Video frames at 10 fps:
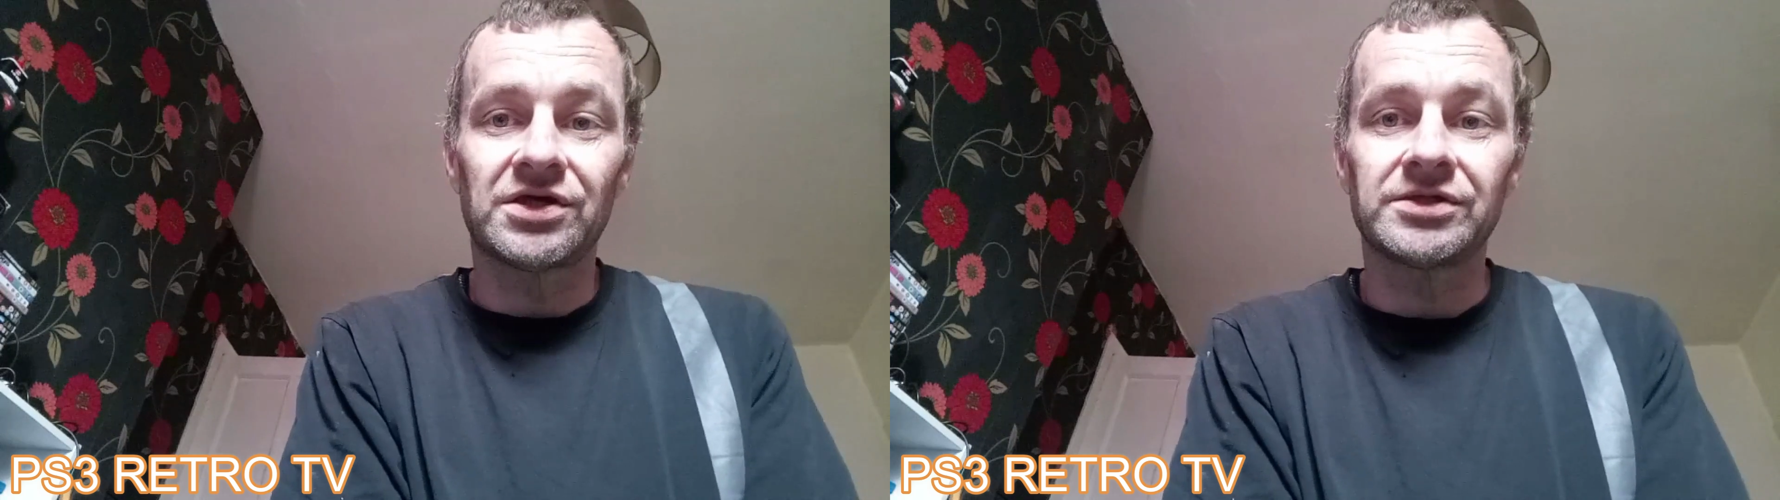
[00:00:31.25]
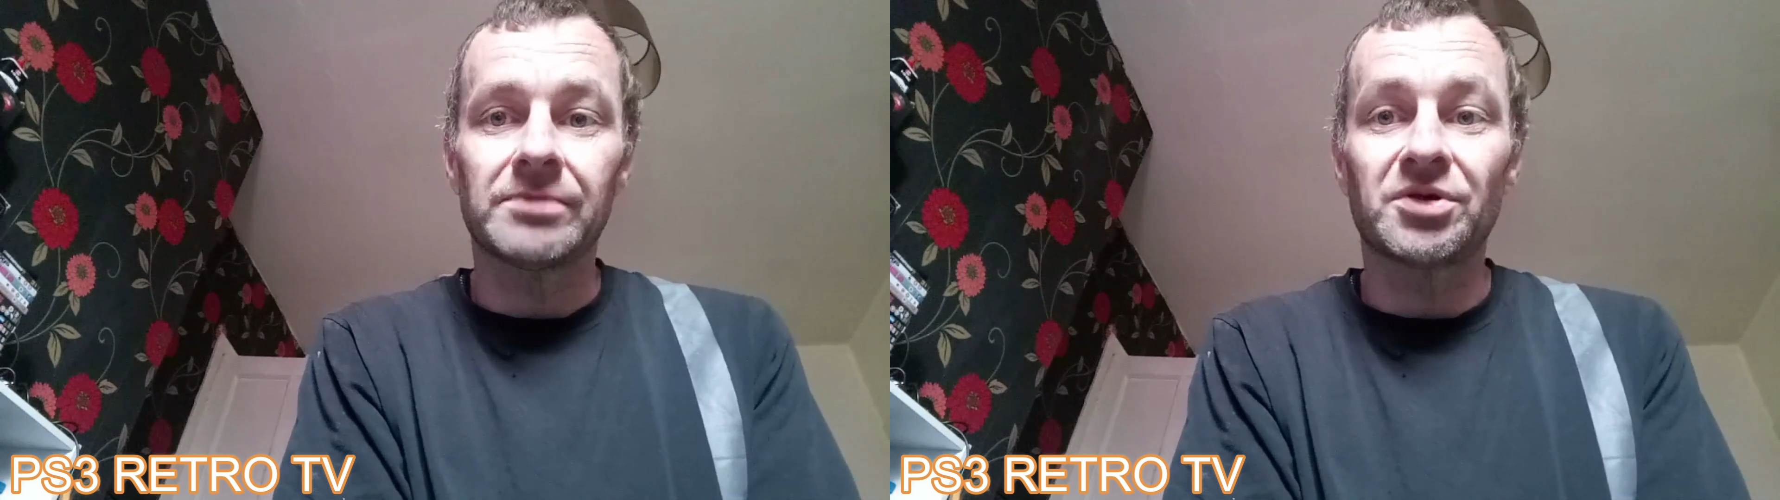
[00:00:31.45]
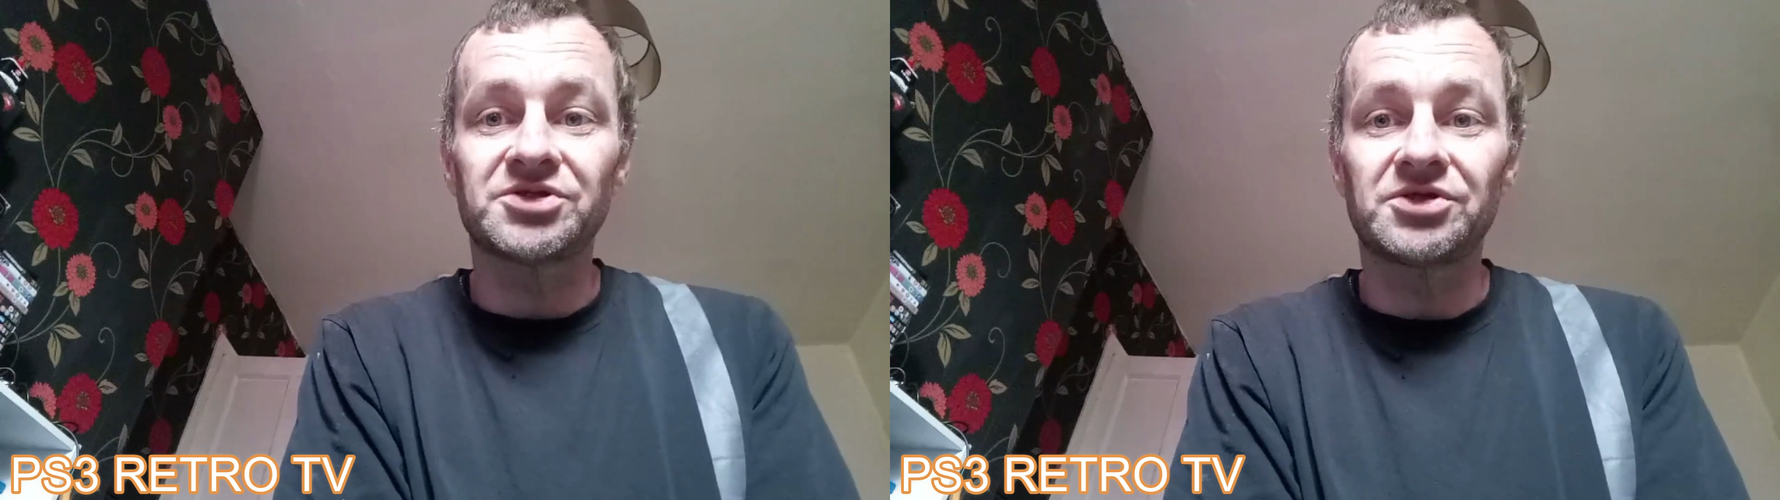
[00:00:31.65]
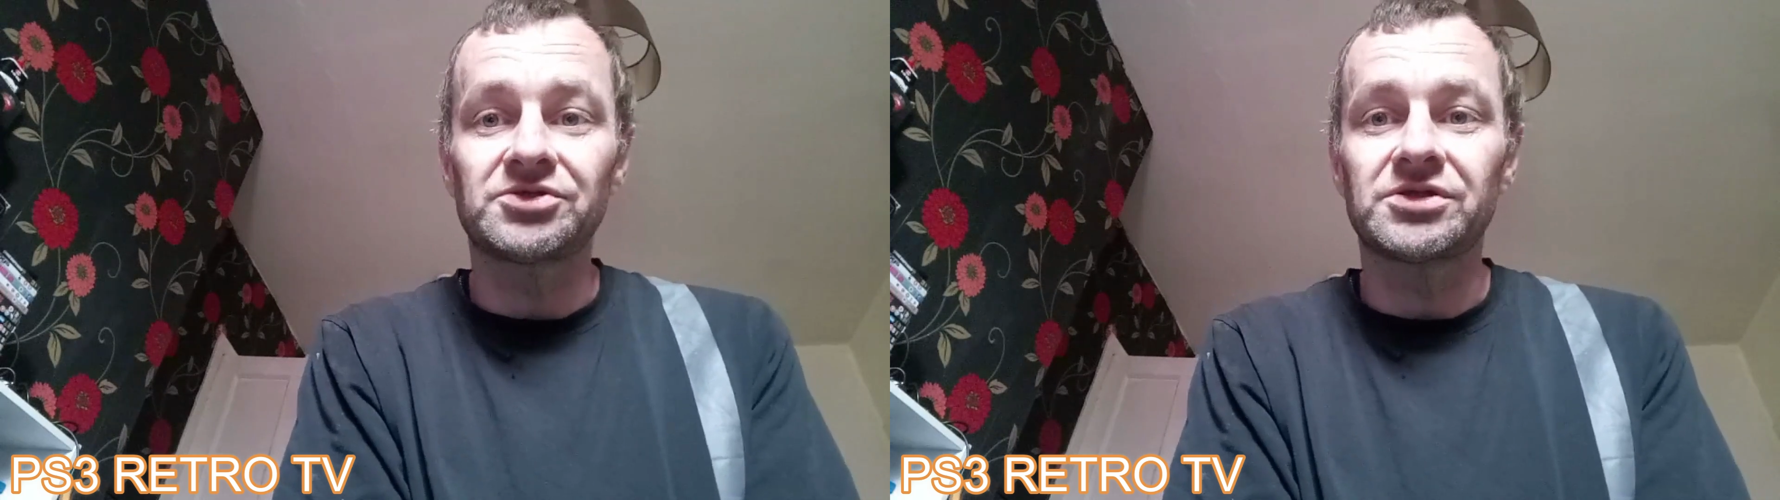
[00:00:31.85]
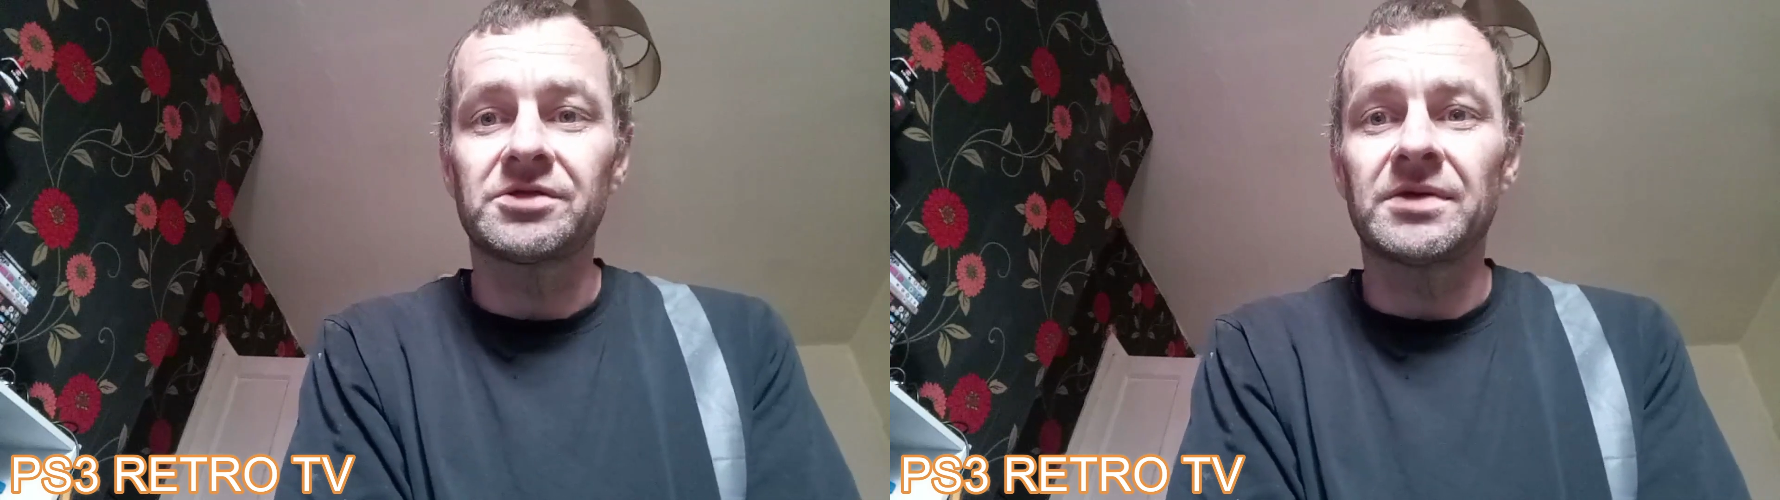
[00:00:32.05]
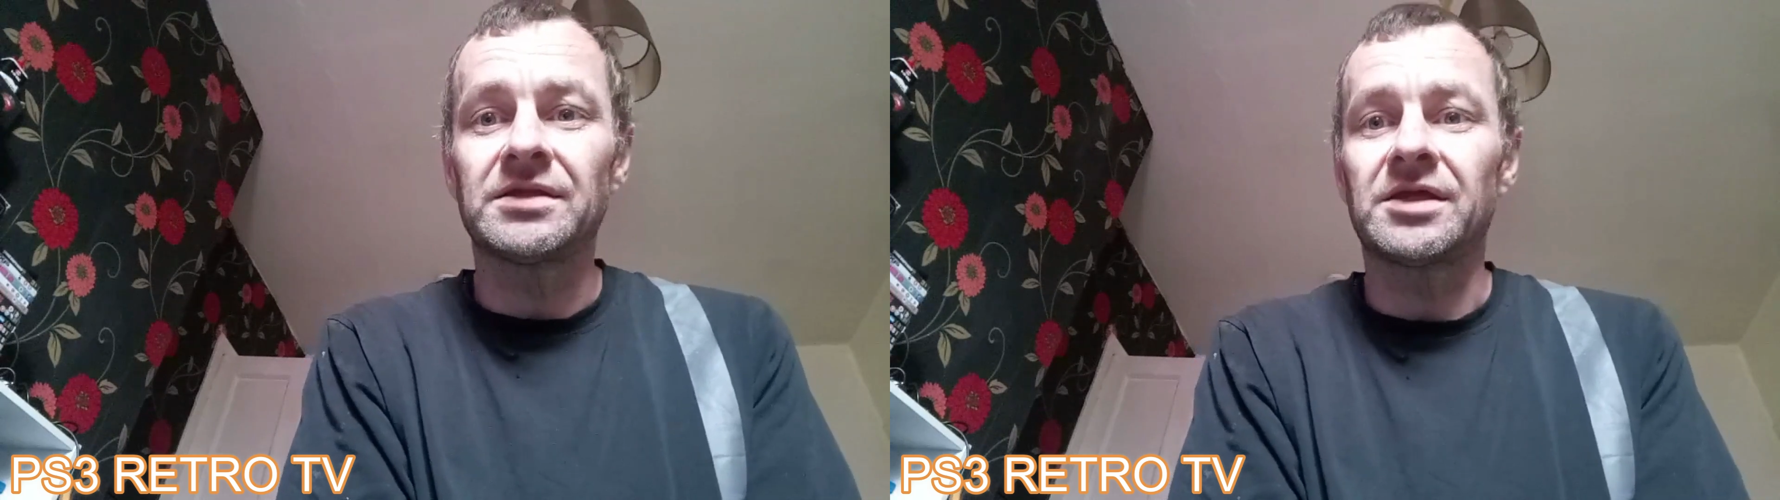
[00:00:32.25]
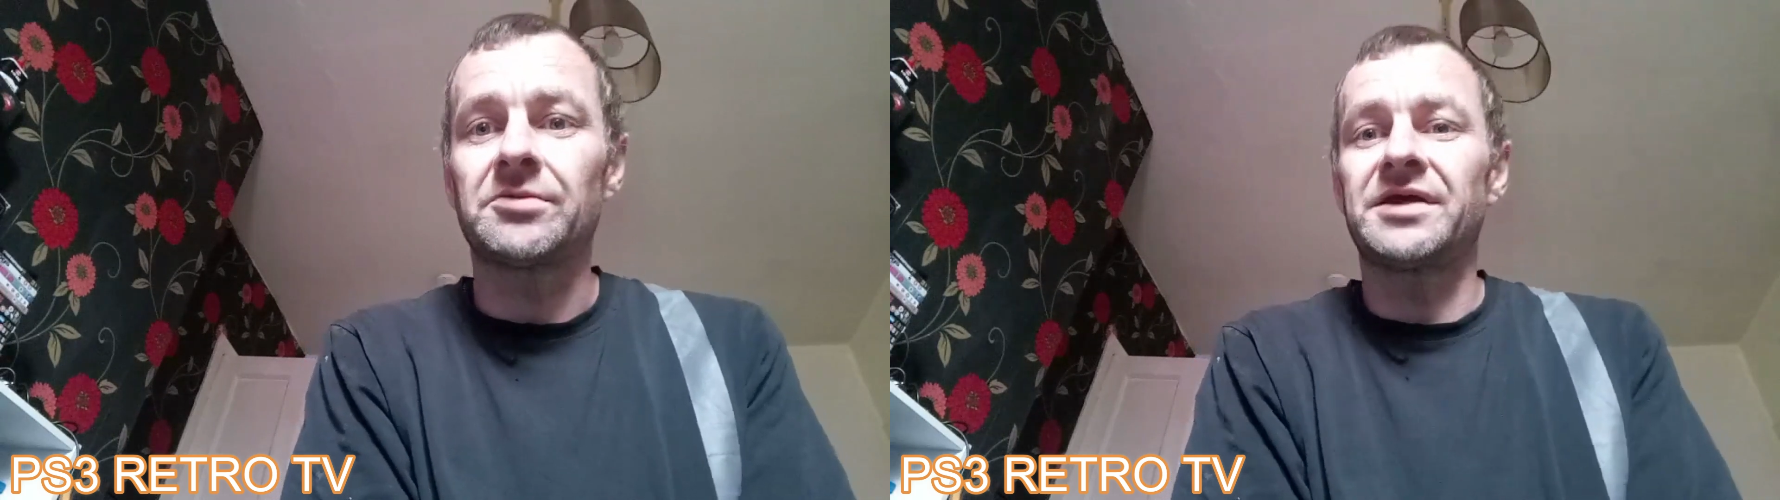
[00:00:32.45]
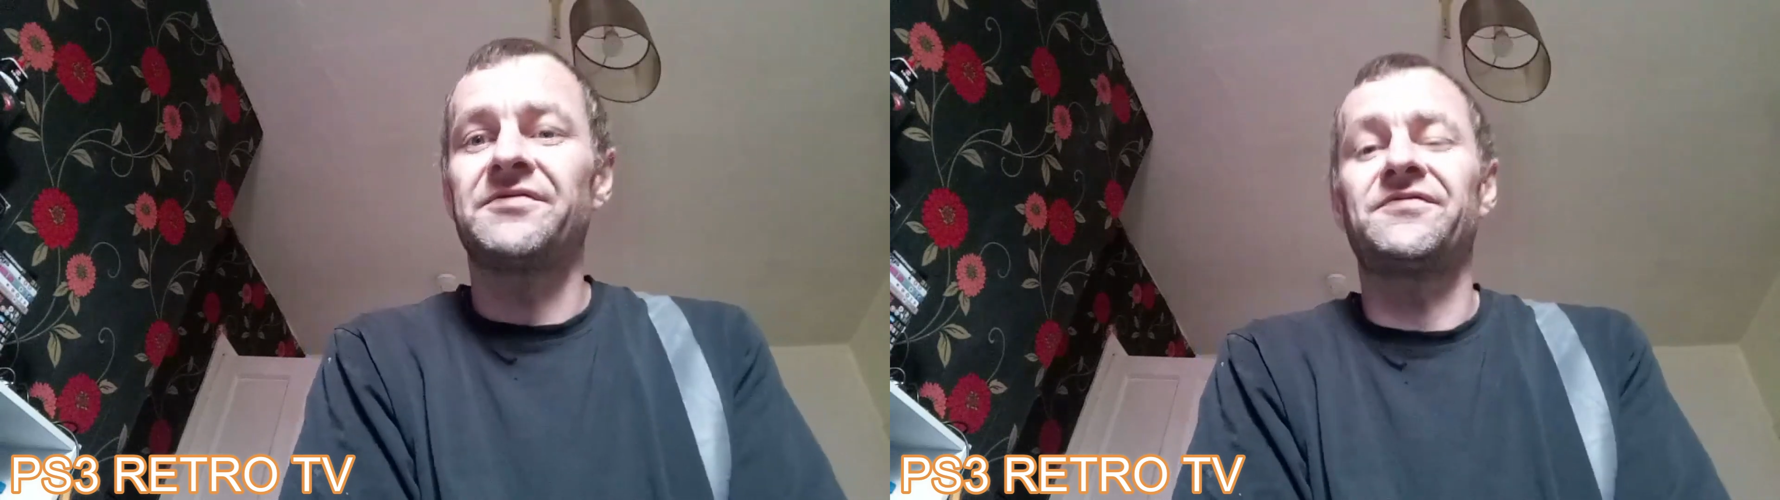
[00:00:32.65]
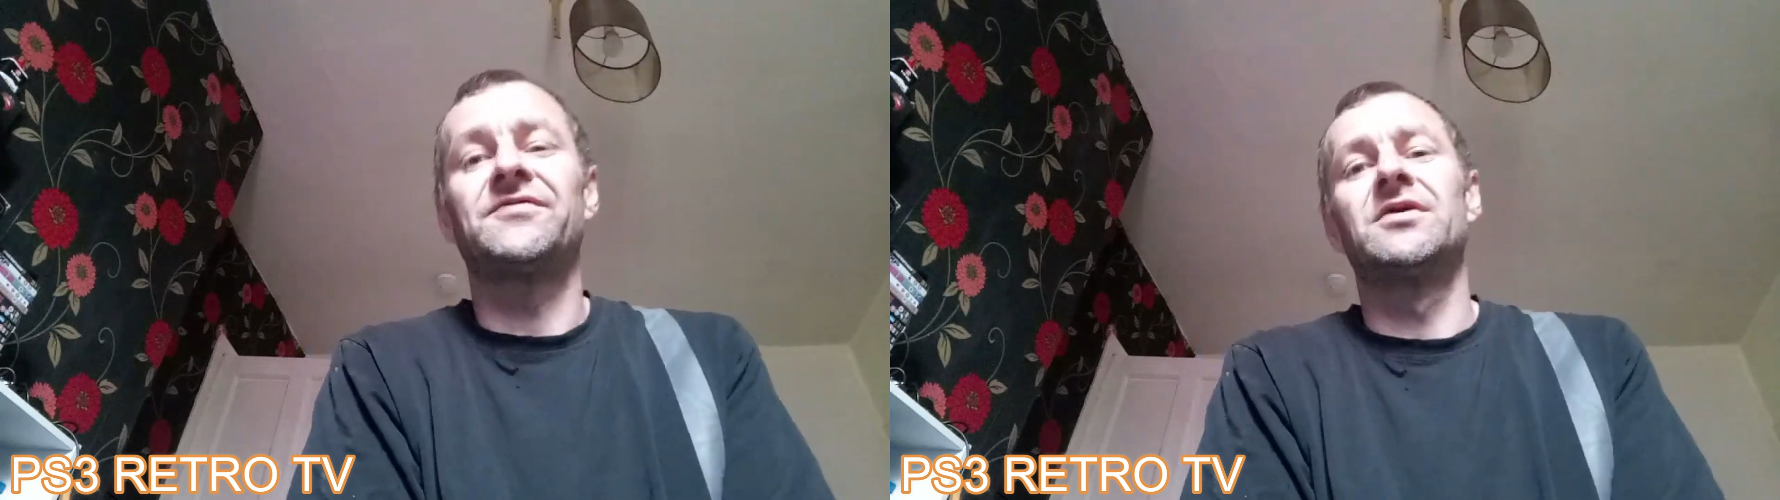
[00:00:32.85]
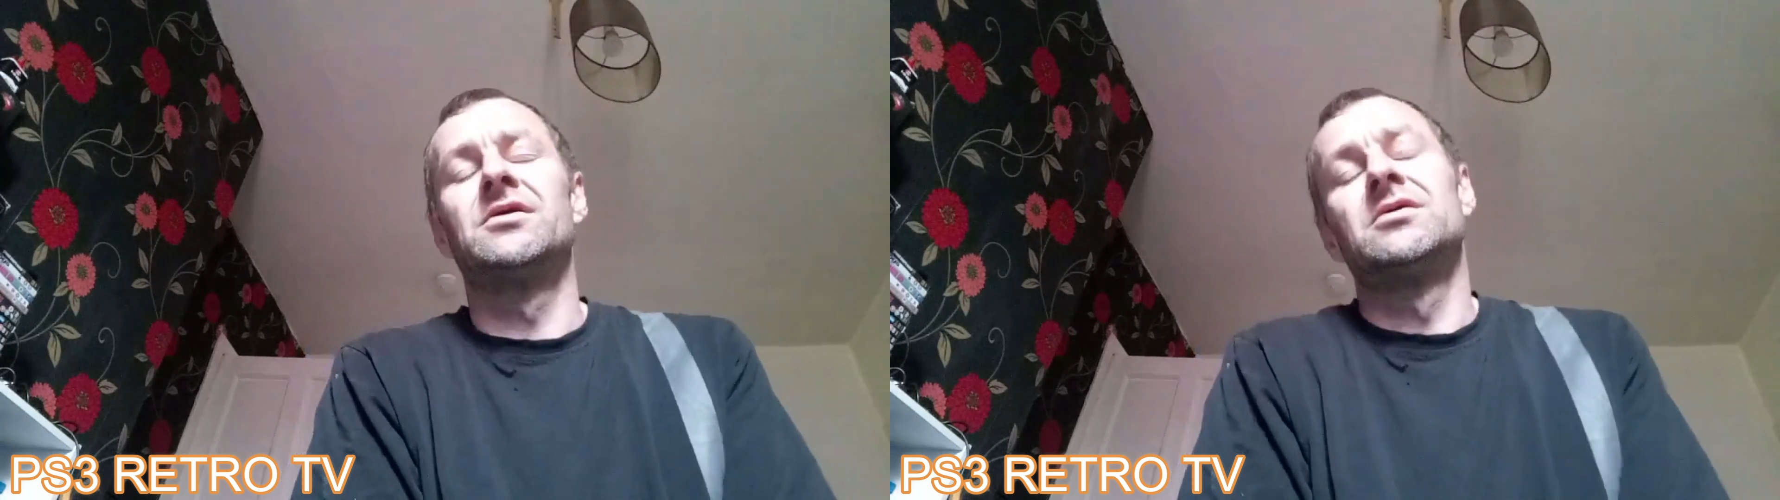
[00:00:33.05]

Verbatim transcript: I had the buzzers and I went to the wife,